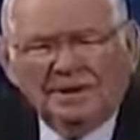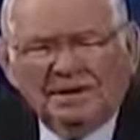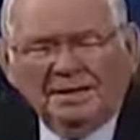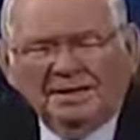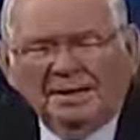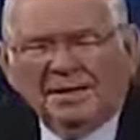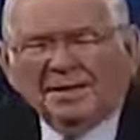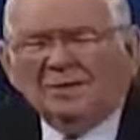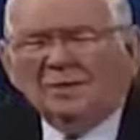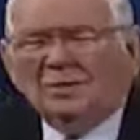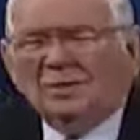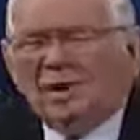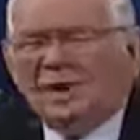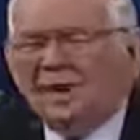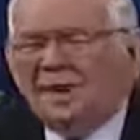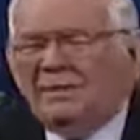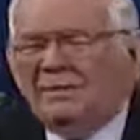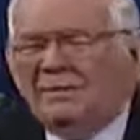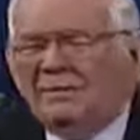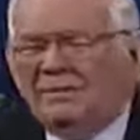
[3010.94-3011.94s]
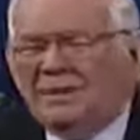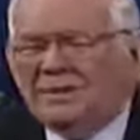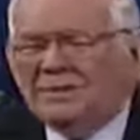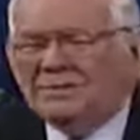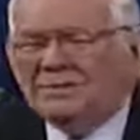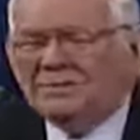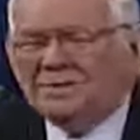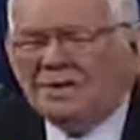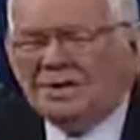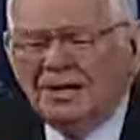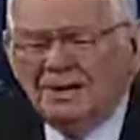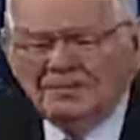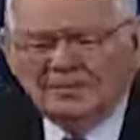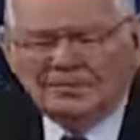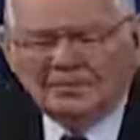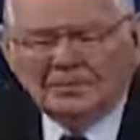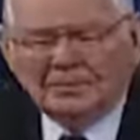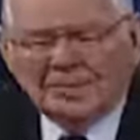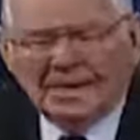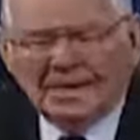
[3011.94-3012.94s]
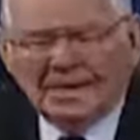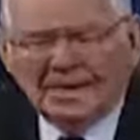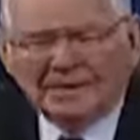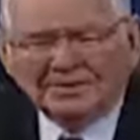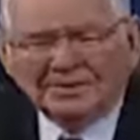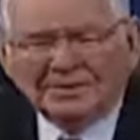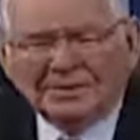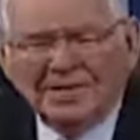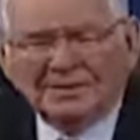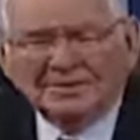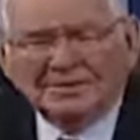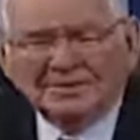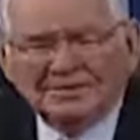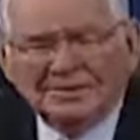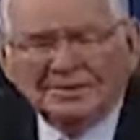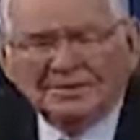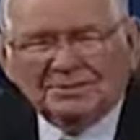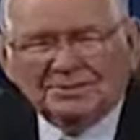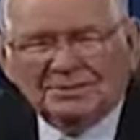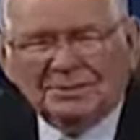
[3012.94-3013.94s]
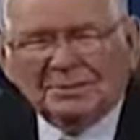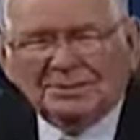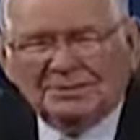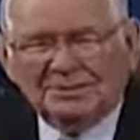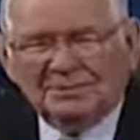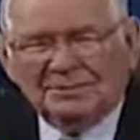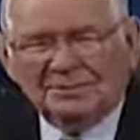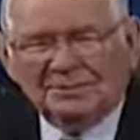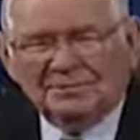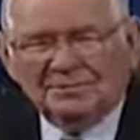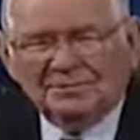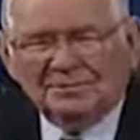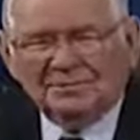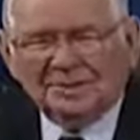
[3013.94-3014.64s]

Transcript: And that's why it must come to pass as it is written.